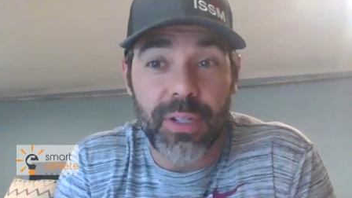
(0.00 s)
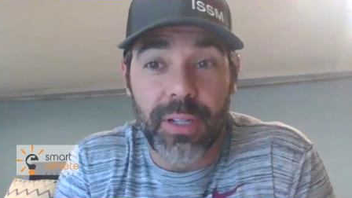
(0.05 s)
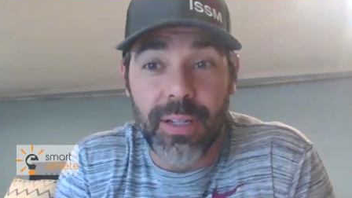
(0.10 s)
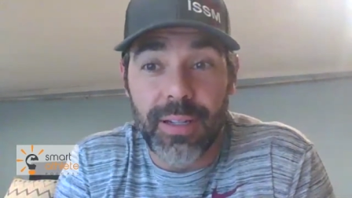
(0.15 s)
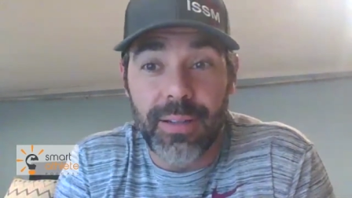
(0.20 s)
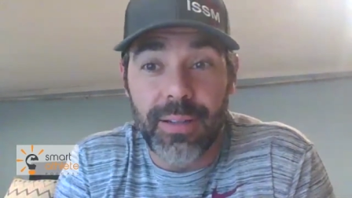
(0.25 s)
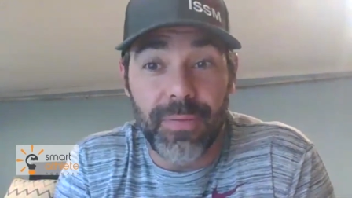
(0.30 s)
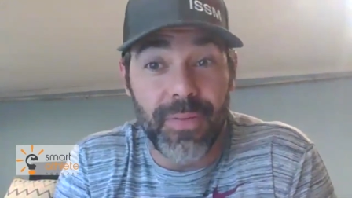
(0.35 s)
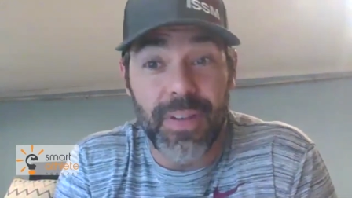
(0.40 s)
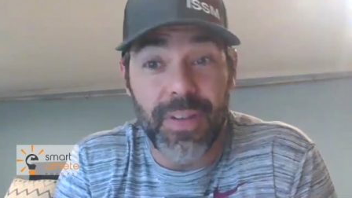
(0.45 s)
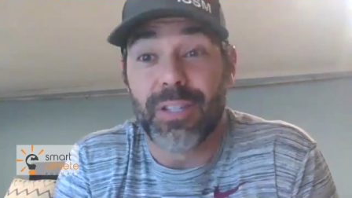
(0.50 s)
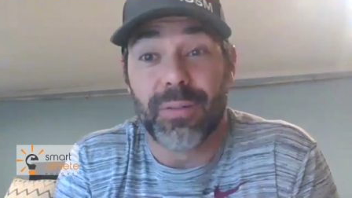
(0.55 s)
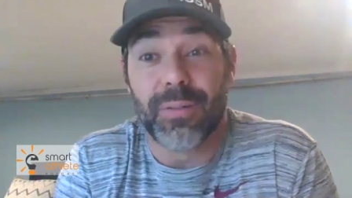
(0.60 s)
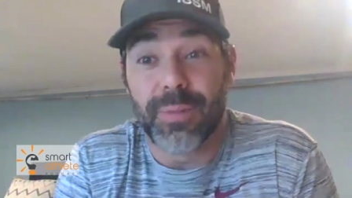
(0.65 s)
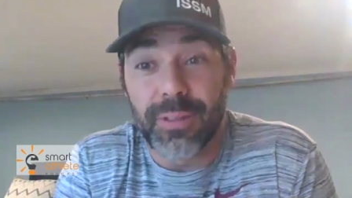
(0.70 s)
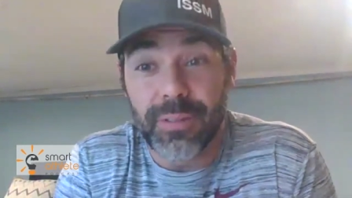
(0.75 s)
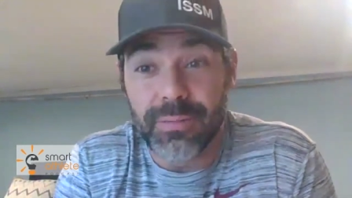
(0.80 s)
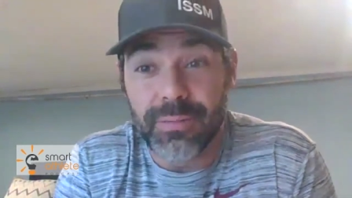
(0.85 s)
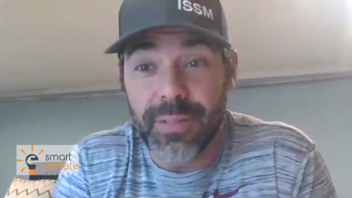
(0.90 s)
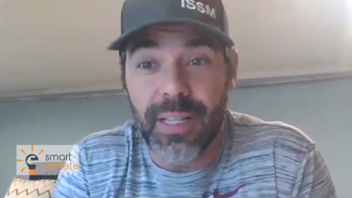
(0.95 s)
feasible
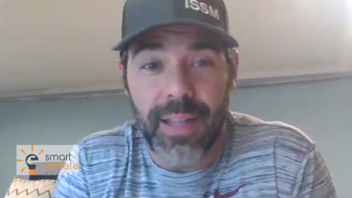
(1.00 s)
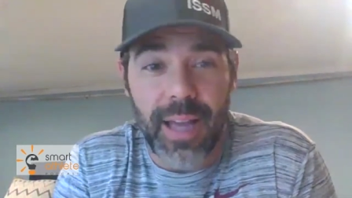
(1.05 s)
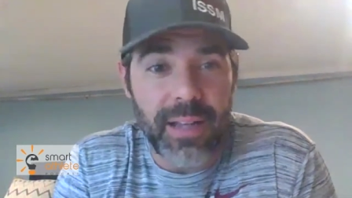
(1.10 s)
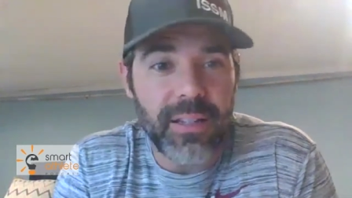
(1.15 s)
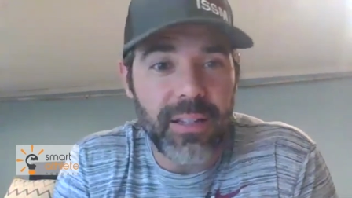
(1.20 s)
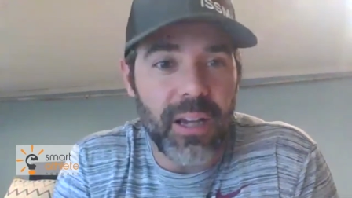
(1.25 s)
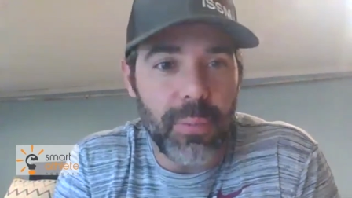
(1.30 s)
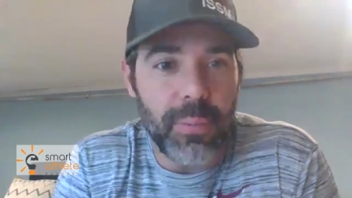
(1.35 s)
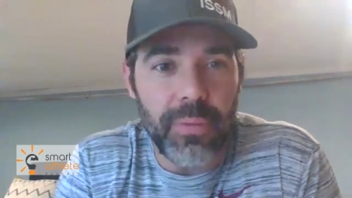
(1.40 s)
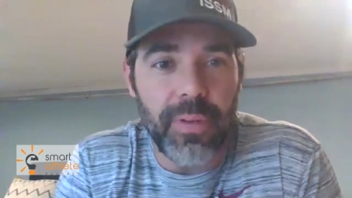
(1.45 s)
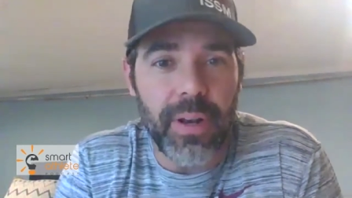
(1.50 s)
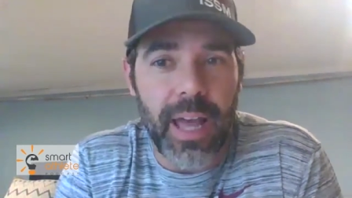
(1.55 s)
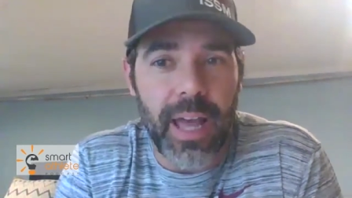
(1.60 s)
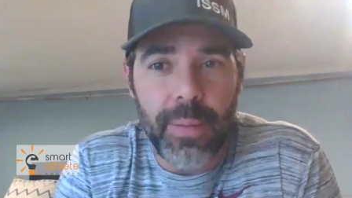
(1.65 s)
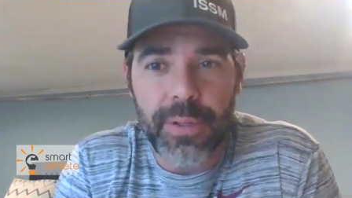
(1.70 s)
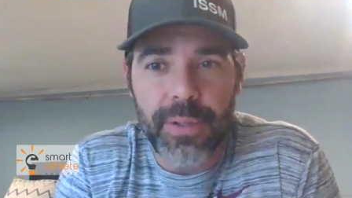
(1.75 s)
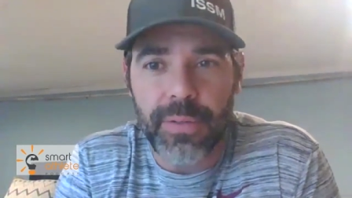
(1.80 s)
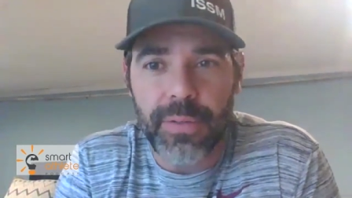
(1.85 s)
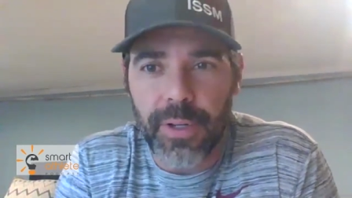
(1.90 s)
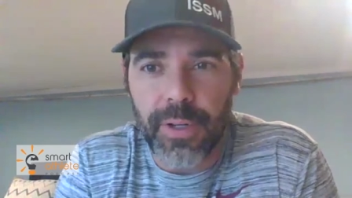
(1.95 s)
in that type of an
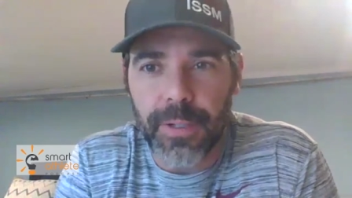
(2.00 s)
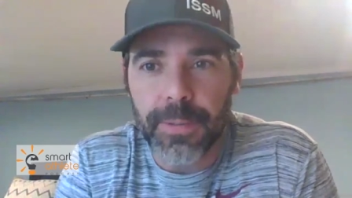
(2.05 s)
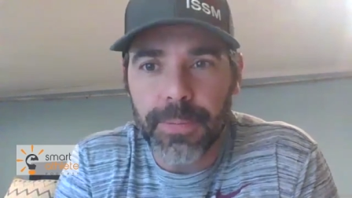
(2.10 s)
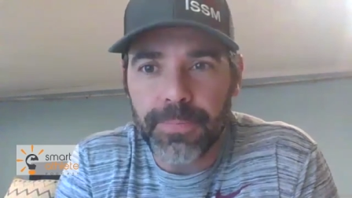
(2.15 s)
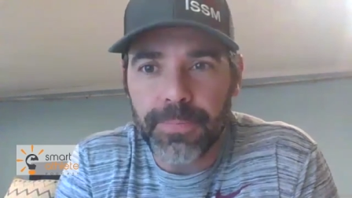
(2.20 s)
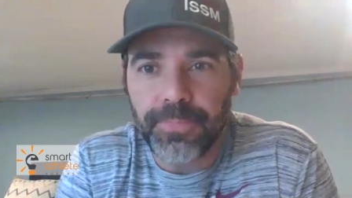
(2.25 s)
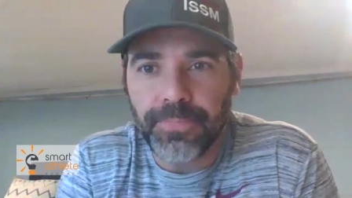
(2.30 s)
atmosphere.